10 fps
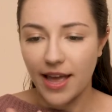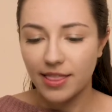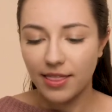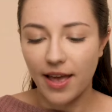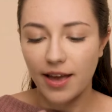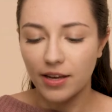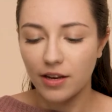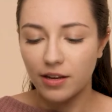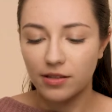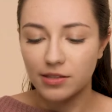And
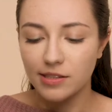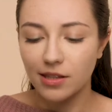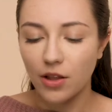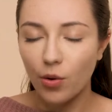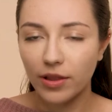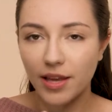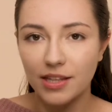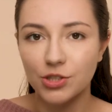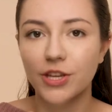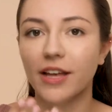then slowly
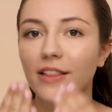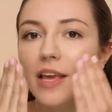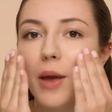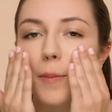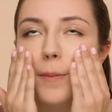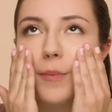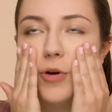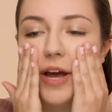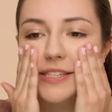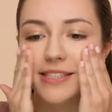and gently
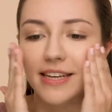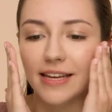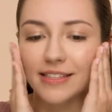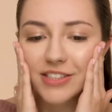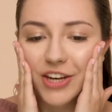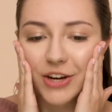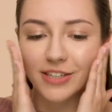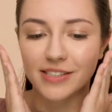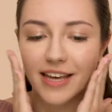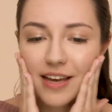press it into
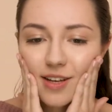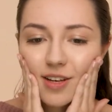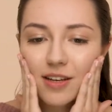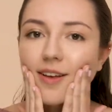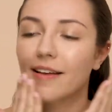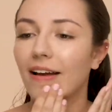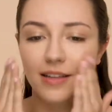your skin.